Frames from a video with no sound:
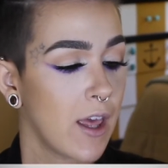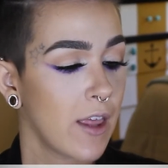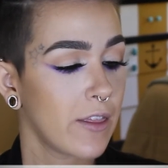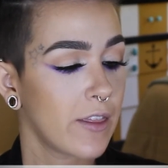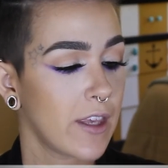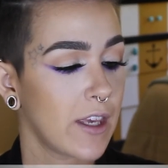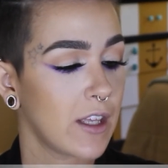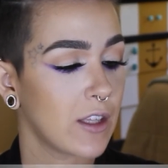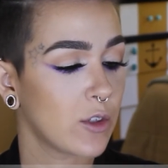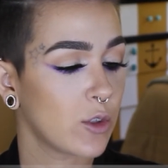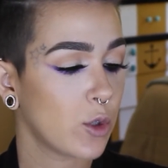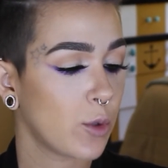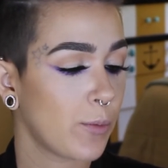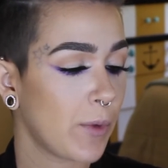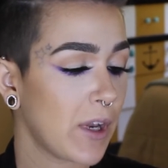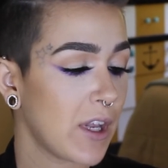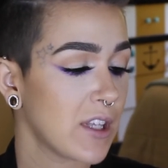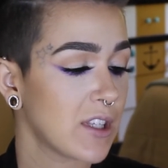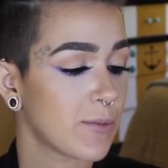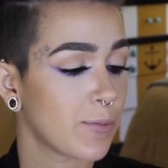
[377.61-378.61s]
the
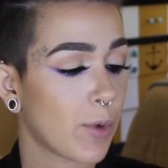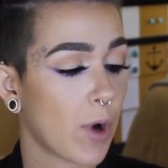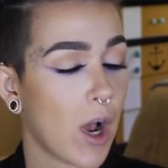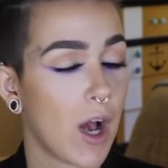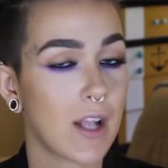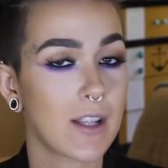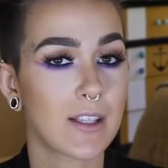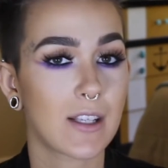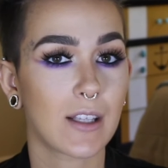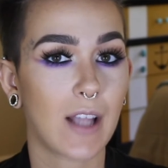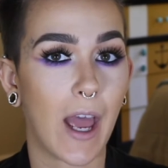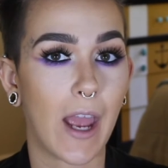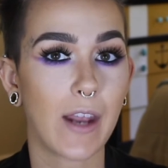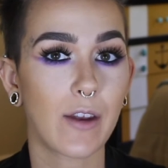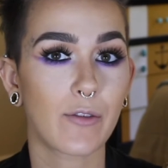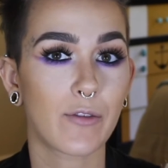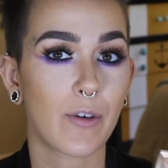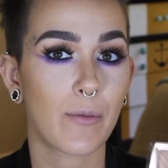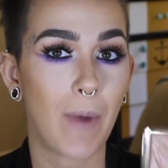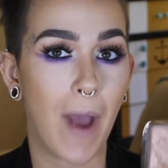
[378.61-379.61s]
Luminous Bronze
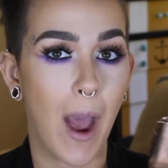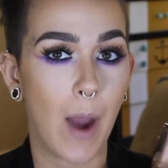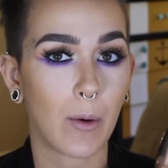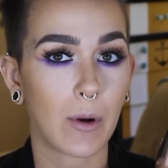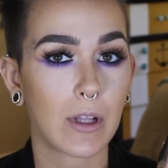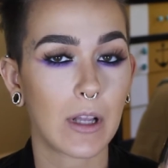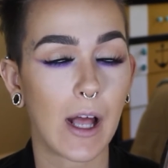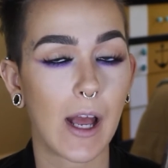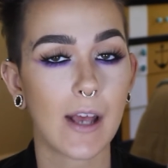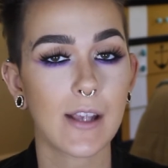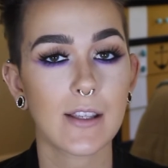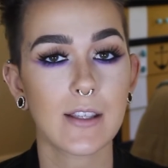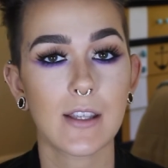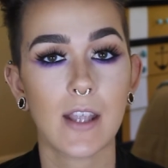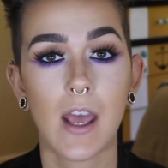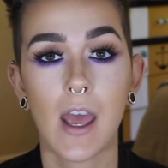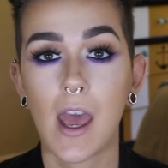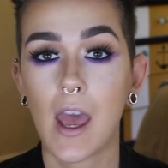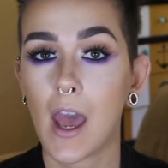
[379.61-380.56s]
Light from Hourglass.